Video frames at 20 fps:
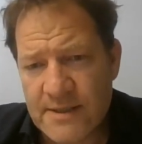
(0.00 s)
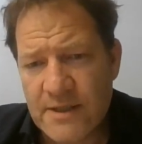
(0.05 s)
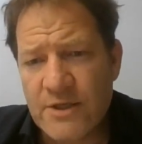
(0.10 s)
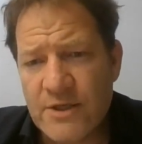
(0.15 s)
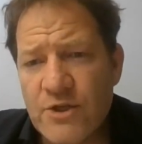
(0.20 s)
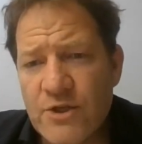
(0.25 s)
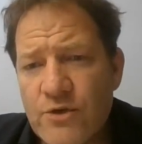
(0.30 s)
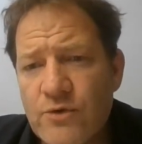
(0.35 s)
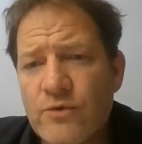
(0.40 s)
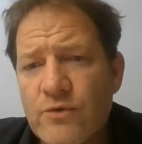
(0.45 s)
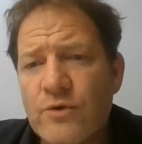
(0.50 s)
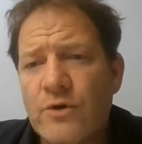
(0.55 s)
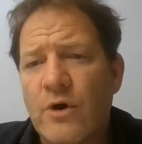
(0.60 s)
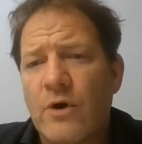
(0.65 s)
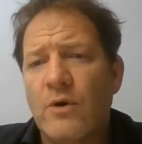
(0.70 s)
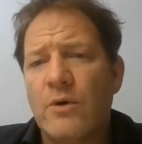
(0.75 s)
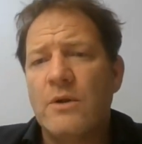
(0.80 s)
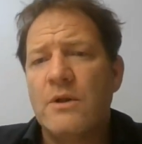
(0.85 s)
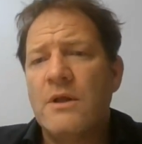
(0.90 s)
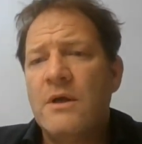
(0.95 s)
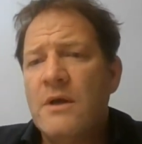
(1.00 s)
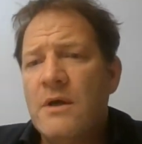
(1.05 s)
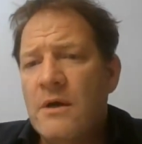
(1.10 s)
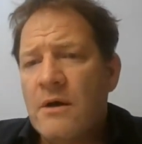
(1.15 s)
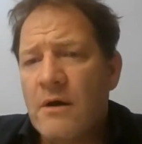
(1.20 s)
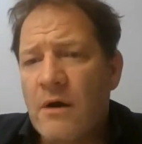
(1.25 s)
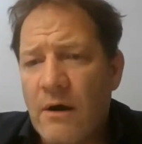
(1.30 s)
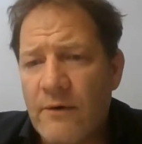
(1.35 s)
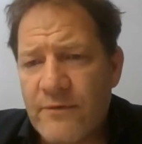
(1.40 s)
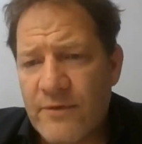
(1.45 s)
The new goal
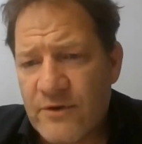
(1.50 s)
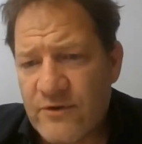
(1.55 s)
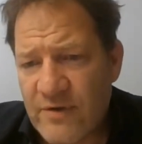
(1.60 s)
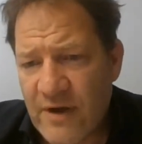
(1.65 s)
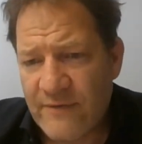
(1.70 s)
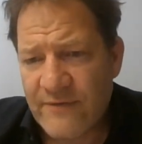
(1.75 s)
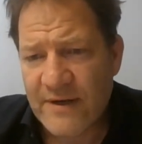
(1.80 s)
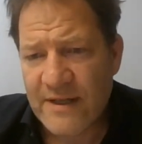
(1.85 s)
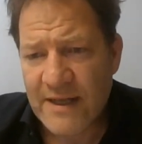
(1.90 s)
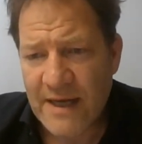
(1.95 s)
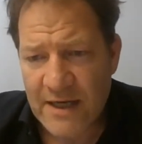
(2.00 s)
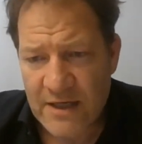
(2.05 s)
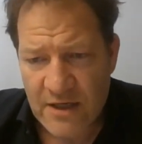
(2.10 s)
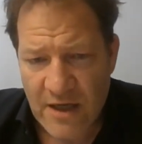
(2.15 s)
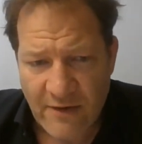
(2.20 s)
of the traffic light